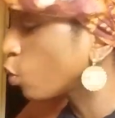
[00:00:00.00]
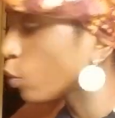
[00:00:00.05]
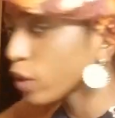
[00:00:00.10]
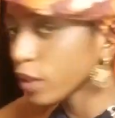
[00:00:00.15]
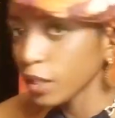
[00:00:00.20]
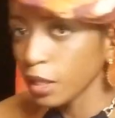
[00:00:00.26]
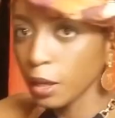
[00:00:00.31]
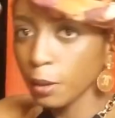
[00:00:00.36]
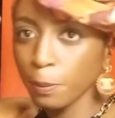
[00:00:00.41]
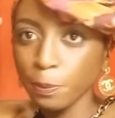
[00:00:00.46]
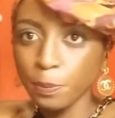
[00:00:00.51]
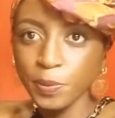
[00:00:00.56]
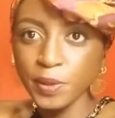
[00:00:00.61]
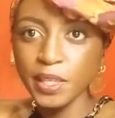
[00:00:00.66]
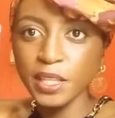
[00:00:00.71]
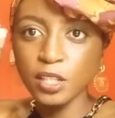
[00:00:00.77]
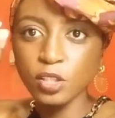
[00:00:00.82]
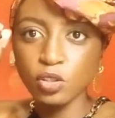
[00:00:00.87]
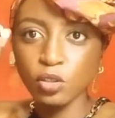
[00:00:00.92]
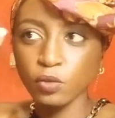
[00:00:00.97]
with a
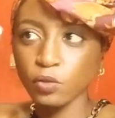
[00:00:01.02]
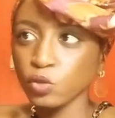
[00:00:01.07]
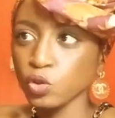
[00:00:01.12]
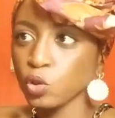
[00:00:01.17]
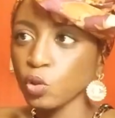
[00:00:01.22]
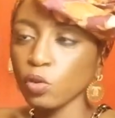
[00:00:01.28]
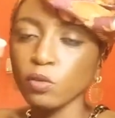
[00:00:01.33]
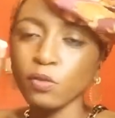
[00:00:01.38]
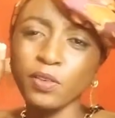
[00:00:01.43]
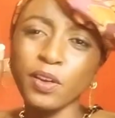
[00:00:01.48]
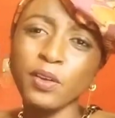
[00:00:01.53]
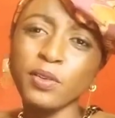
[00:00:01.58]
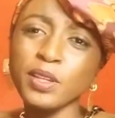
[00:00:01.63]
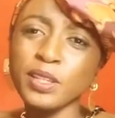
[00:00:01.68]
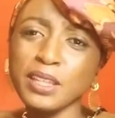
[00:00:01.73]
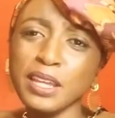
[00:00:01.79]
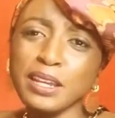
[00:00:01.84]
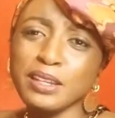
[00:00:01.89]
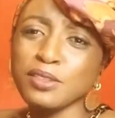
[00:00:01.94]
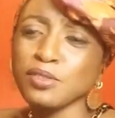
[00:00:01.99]
piece of chalk, very
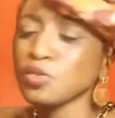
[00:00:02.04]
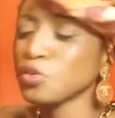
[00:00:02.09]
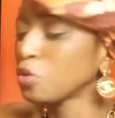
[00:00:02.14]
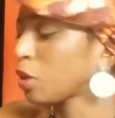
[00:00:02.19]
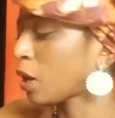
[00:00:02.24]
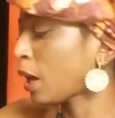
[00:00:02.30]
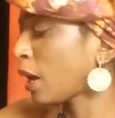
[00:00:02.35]
tiny chalk